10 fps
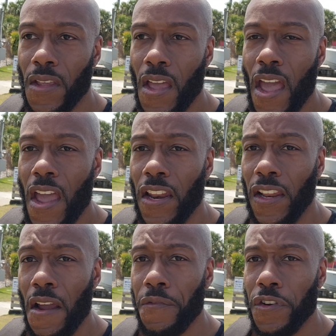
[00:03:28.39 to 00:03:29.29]
and
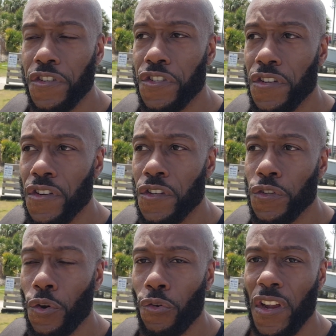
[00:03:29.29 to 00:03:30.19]
leverage to
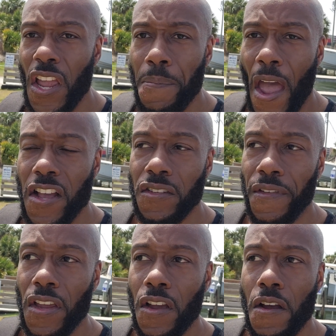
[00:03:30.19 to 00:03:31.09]
create passive
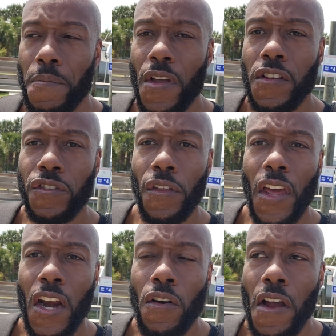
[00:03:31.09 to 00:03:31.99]
income, so that
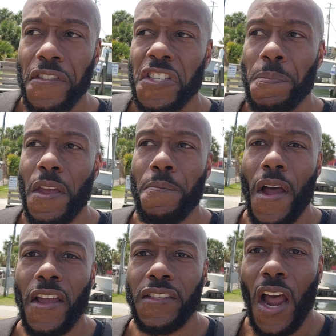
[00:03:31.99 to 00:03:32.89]
I don't have to spend
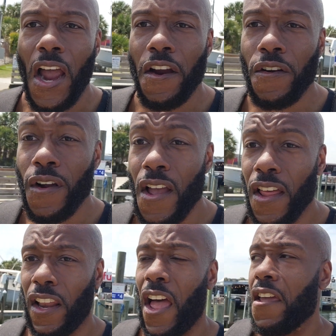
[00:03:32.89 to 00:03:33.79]
my entire
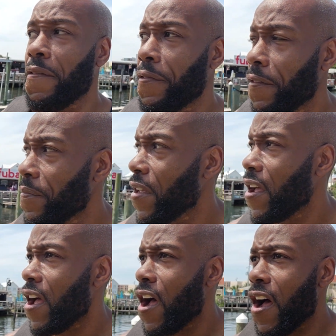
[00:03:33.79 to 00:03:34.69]
life,
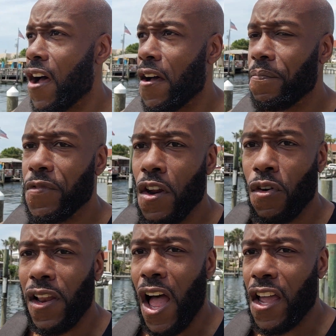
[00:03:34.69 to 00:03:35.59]

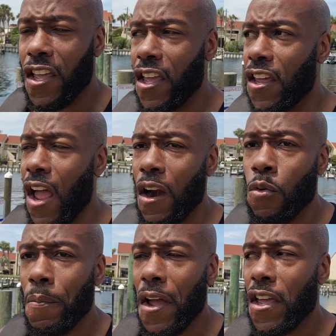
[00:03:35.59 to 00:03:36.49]
clocking in. I don't
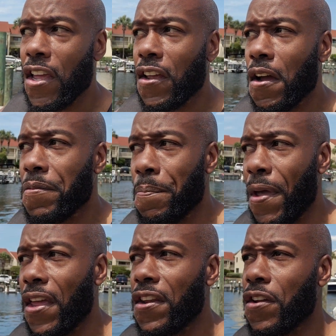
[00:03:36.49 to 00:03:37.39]
want my income
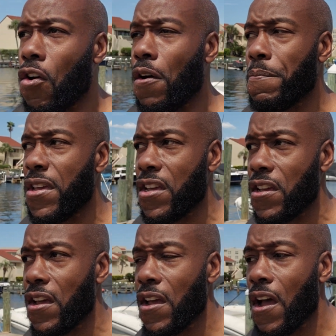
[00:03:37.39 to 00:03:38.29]
dependent on me
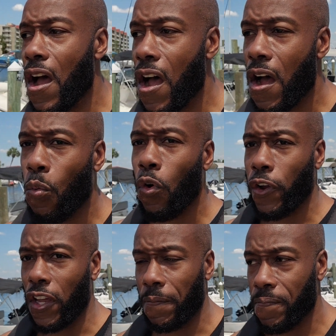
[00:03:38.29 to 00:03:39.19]

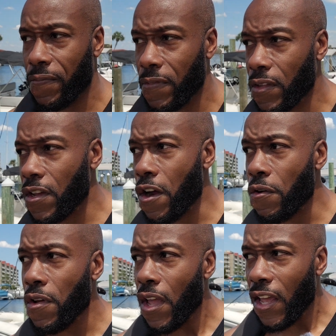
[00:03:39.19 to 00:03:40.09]
working.
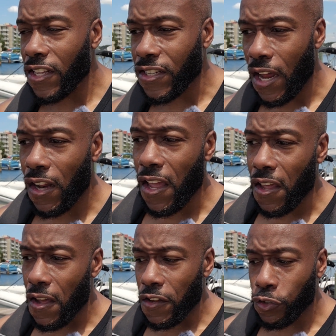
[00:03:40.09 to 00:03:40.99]
It's kind of like
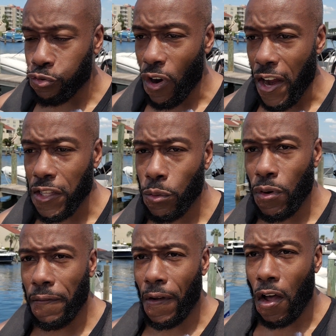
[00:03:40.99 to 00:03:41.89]
trying to
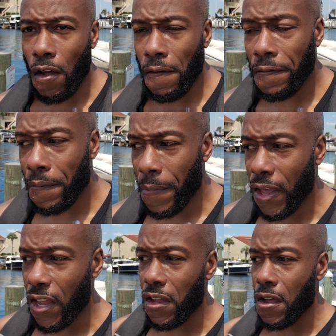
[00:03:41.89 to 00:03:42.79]
evolve my
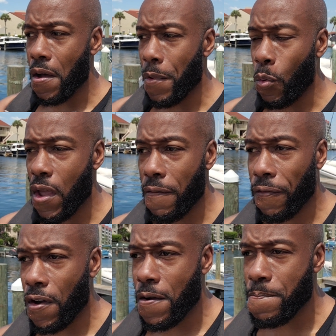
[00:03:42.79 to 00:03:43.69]
income away
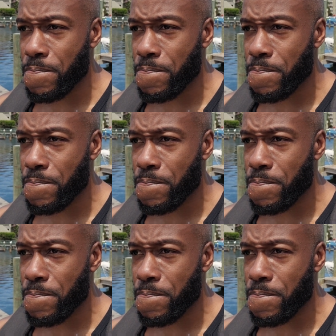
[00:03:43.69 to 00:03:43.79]
from